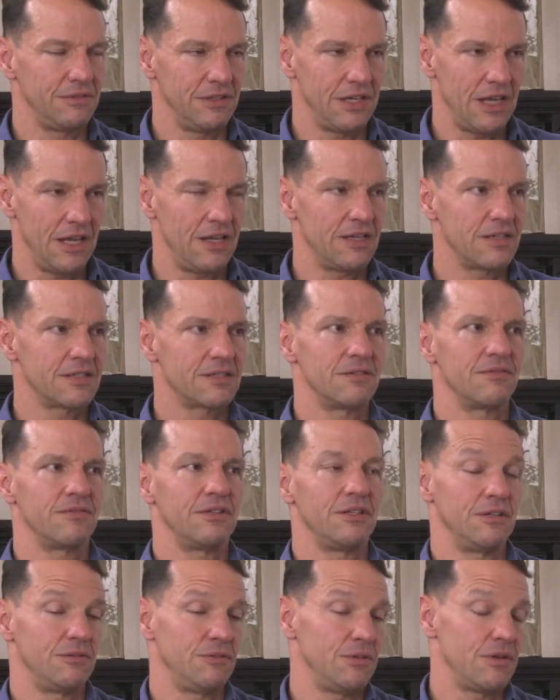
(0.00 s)
gangs, and
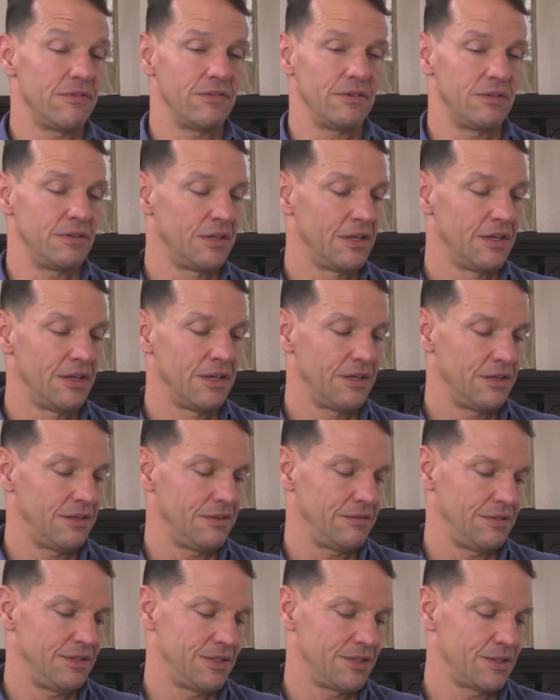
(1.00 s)
you have a
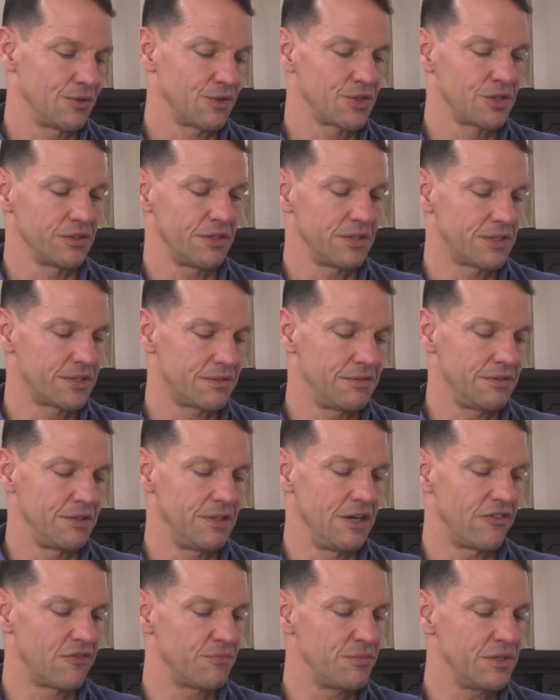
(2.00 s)
socialist
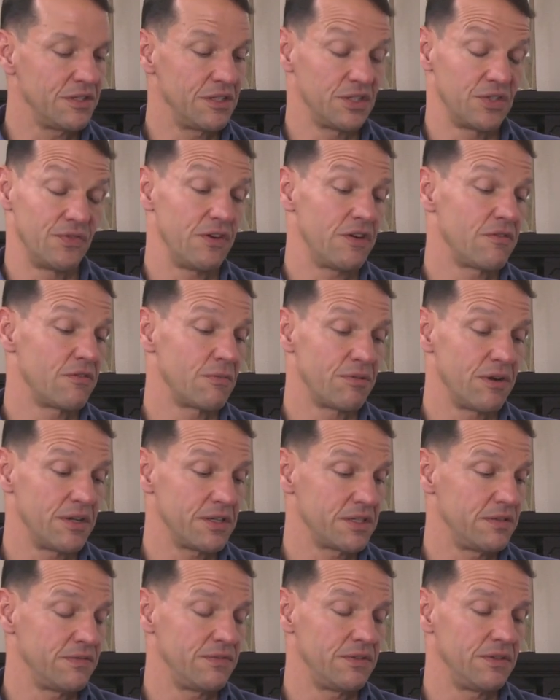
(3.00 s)
government that's very
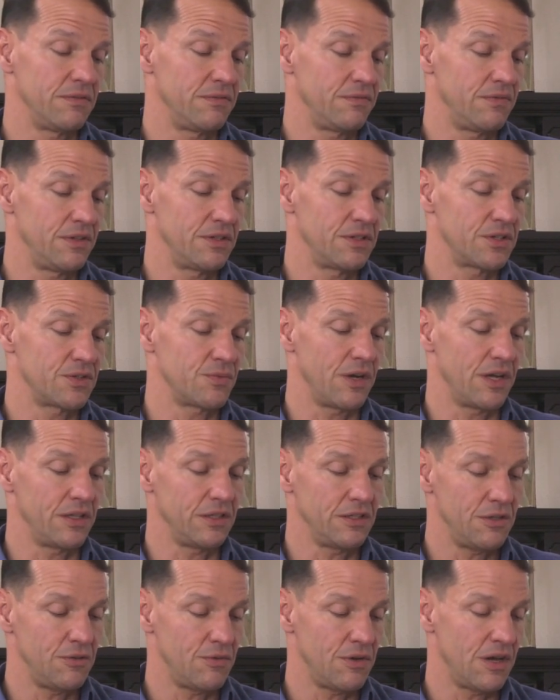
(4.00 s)
repressive in
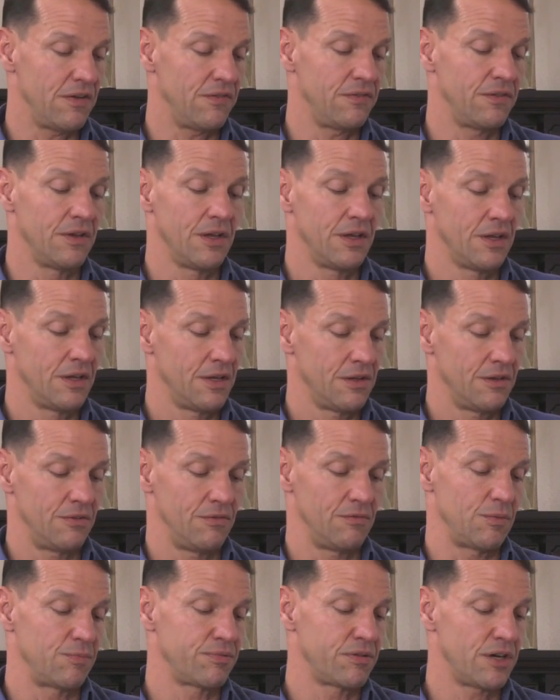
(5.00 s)
Venezuela. You have
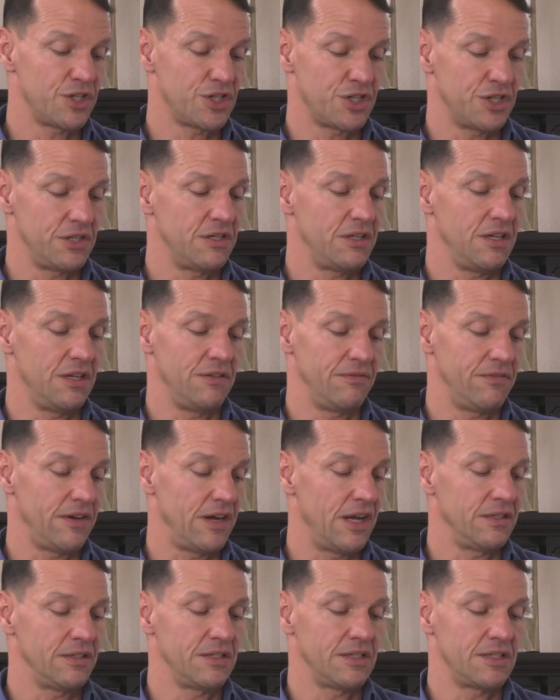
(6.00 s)
repression and
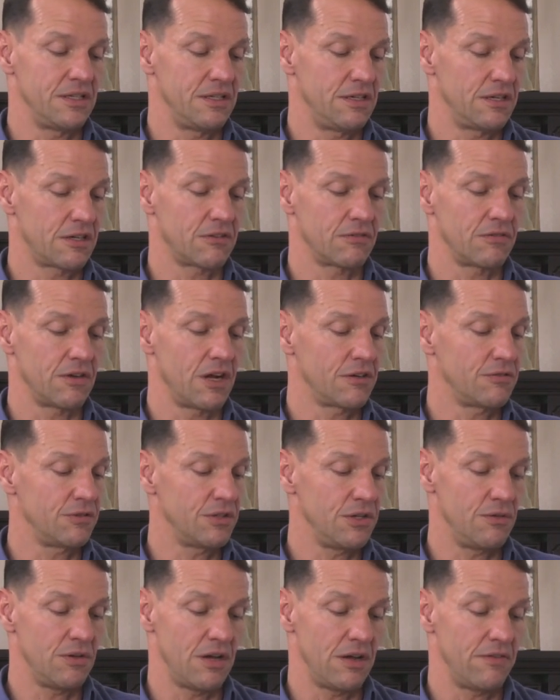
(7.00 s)
violence in Nicaragua.
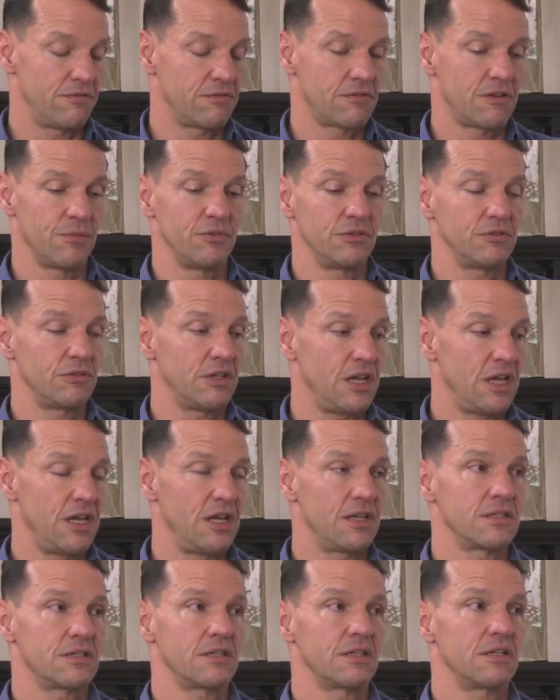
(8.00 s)
You have criminal
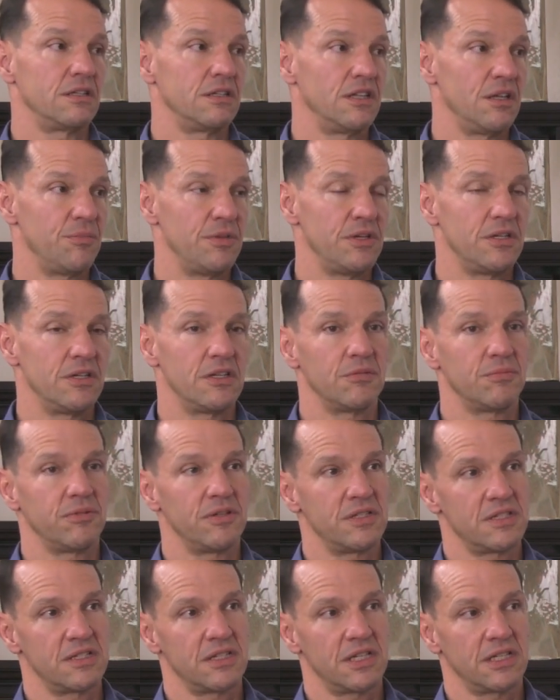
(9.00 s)
gangs in Colombia and other
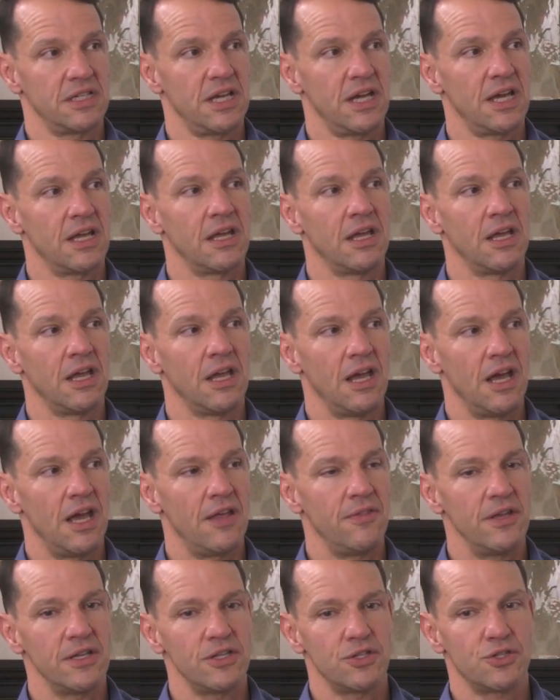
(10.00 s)
places like that,
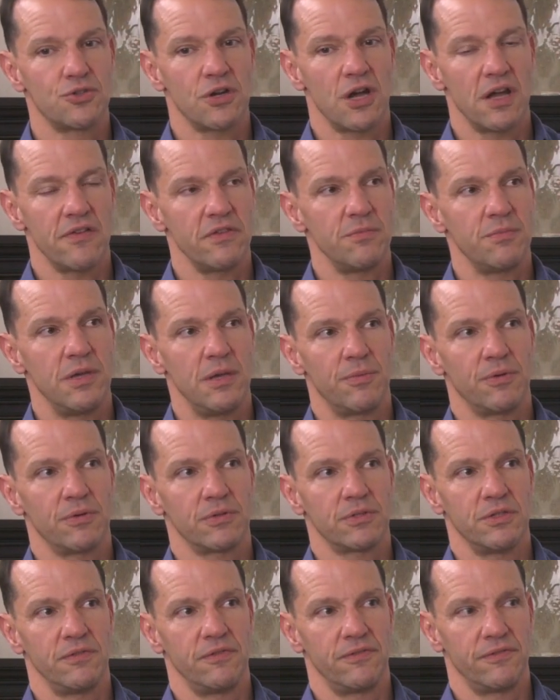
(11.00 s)
and that's driving people
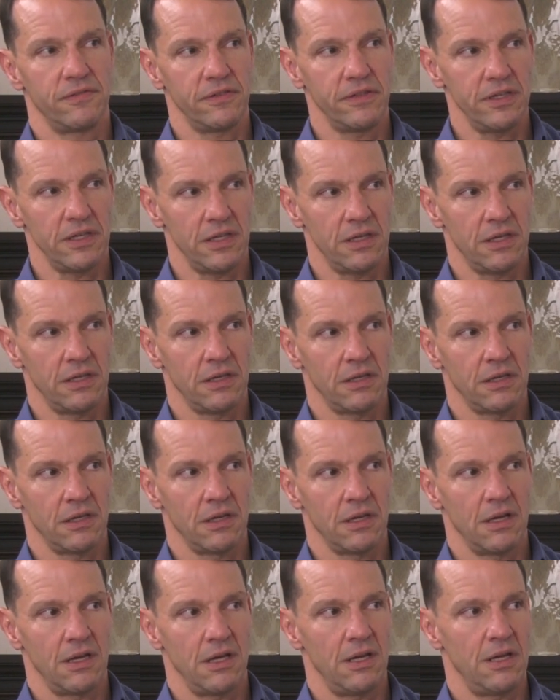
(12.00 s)
to flee.
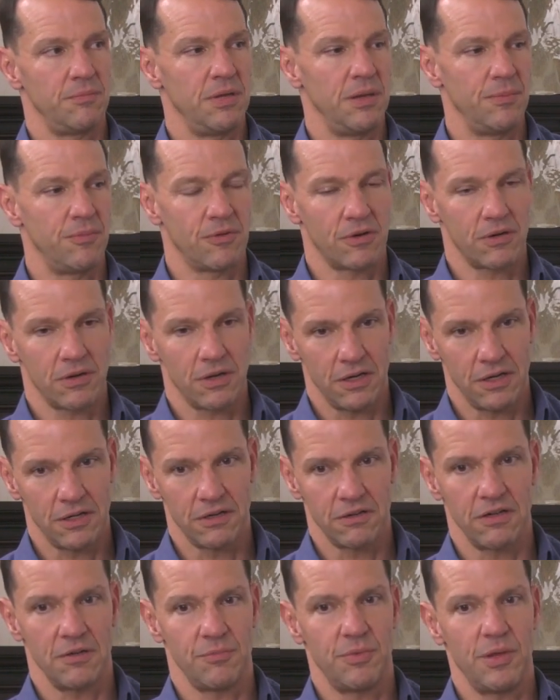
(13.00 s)
and people are
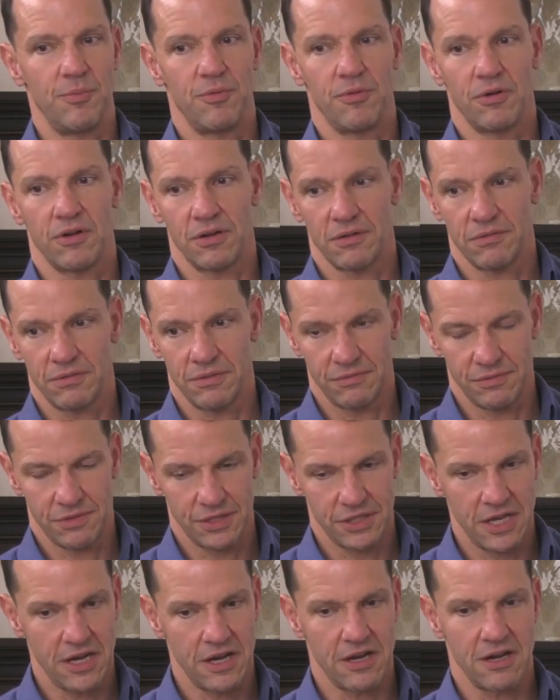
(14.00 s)
hungry, people are
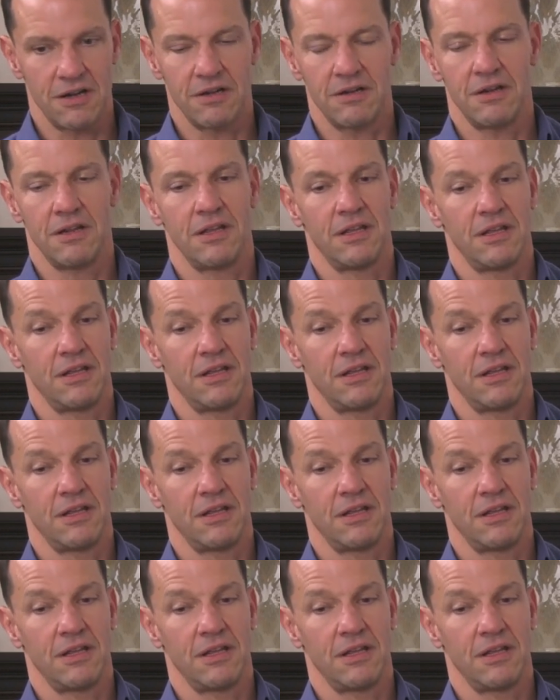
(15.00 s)
scared.